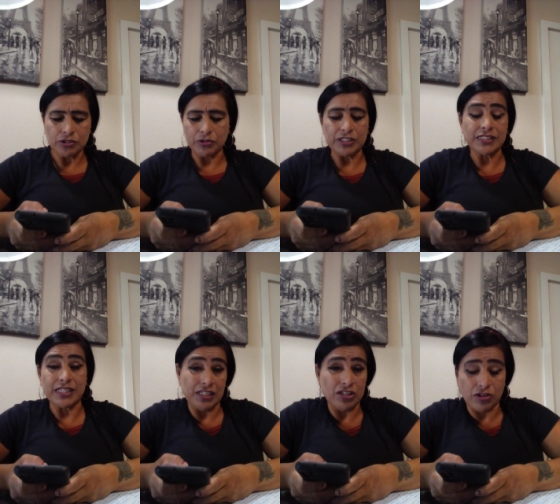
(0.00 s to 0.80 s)
So he
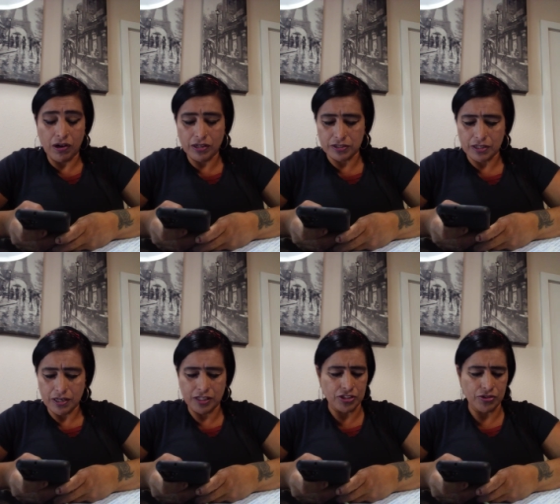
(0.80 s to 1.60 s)
said he called
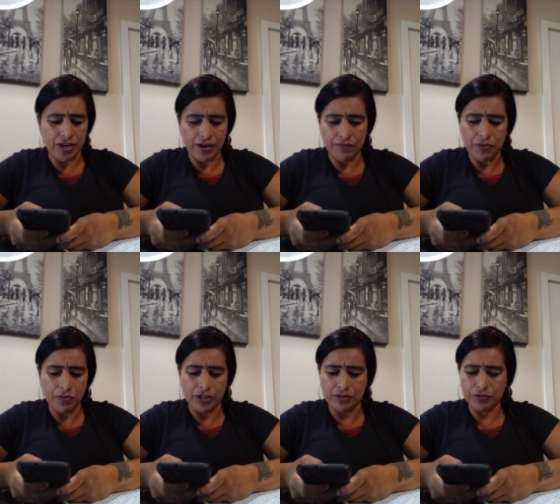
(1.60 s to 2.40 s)
unto every
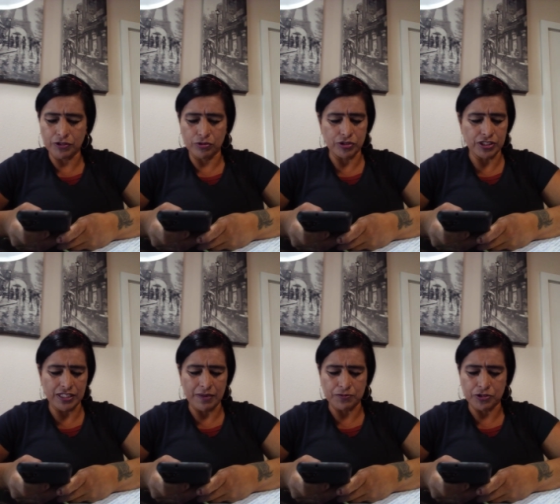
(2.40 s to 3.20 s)
one of the lords
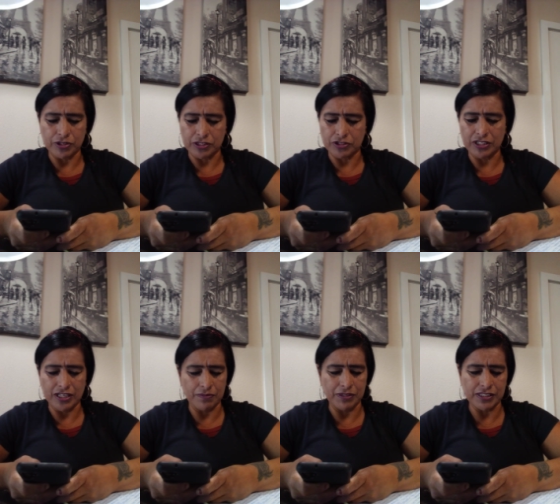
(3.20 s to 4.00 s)
debtor, and unto
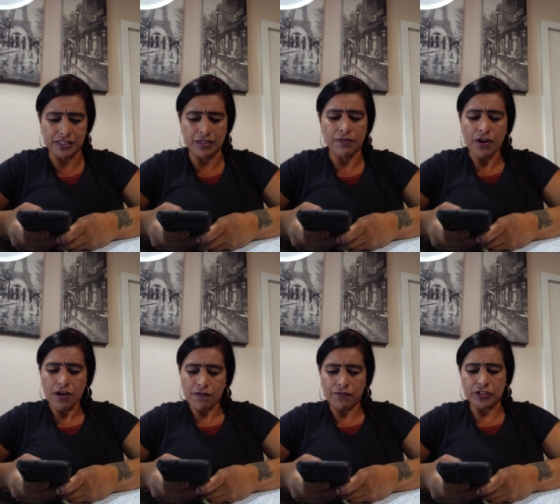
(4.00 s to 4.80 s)
him he said,
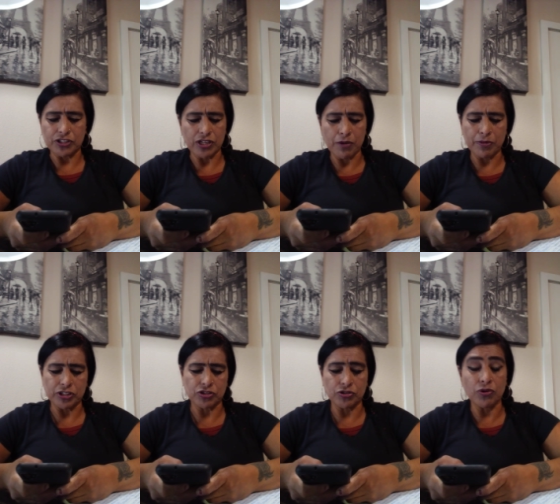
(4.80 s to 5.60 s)
first, how
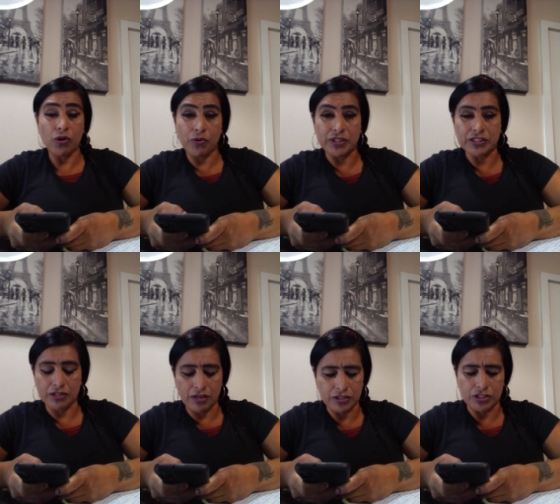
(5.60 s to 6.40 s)
much you owest
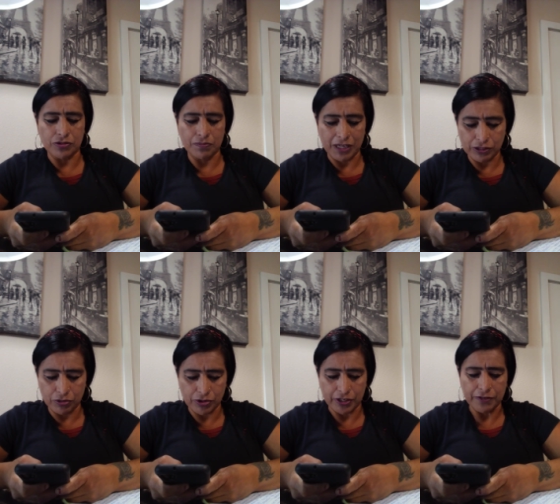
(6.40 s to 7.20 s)
unto my
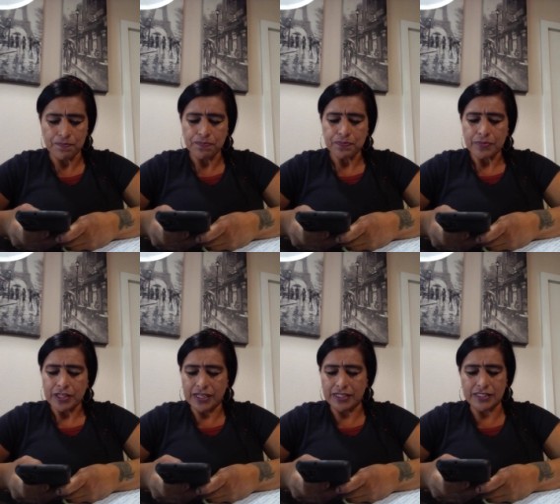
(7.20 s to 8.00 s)
lord?
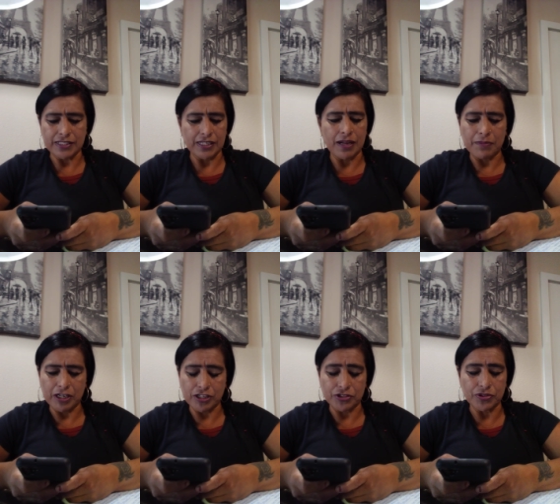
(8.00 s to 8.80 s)
And he said, I'm
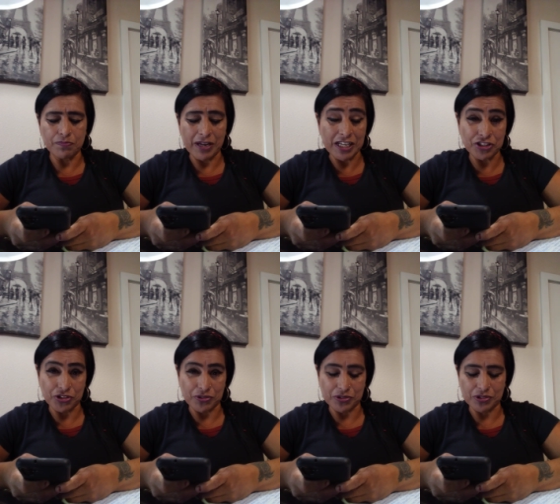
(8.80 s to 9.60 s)
100
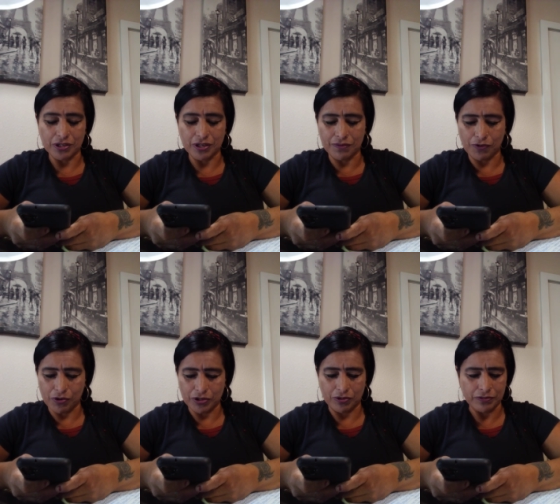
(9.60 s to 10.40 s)
measures of
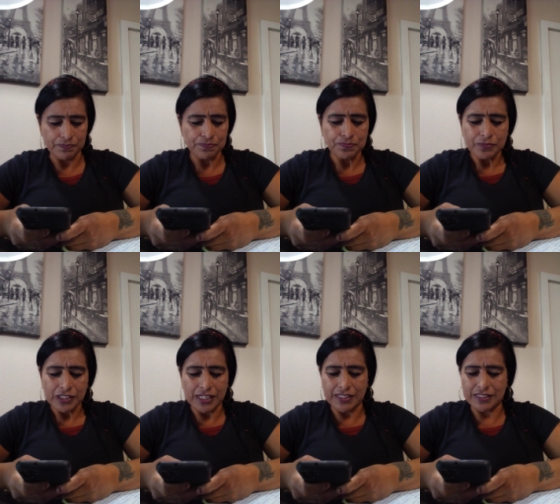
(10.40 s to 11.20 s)
oil.
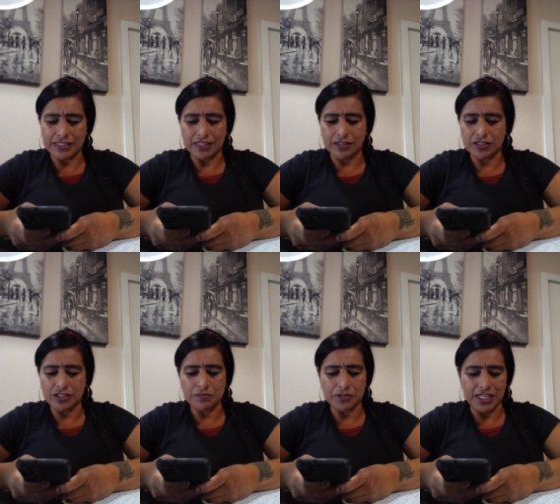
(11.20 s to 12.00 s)
And he said
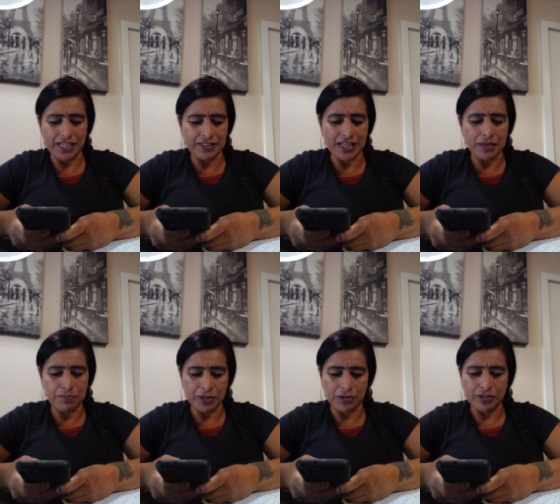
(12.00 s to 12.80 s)
unto him, take thy
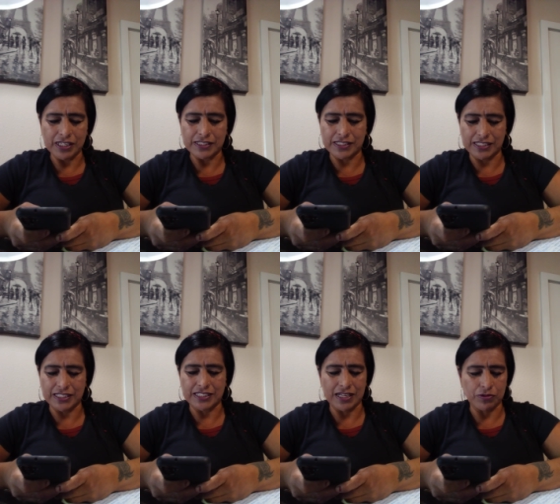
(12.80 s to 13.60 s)
bill and
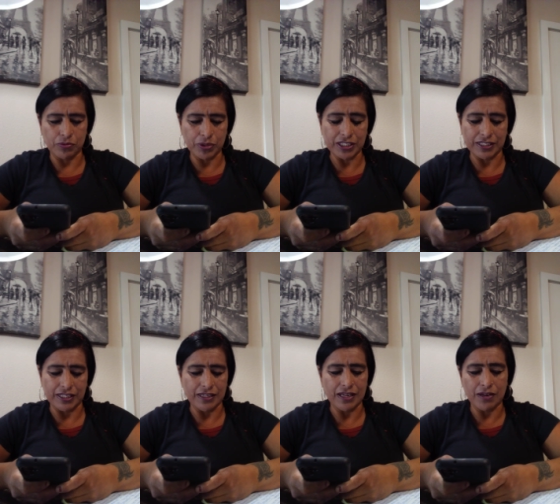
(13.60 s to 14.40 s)
sit down
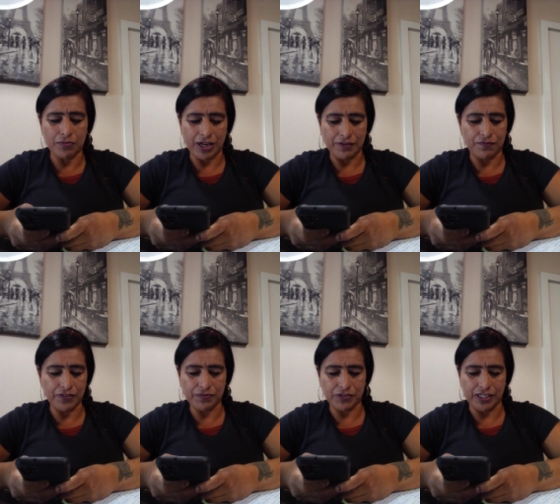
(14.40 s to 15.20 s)
quickly and write
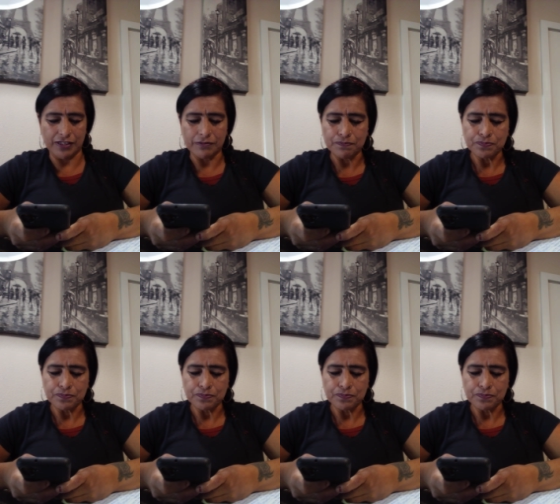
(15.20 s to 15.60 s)
50.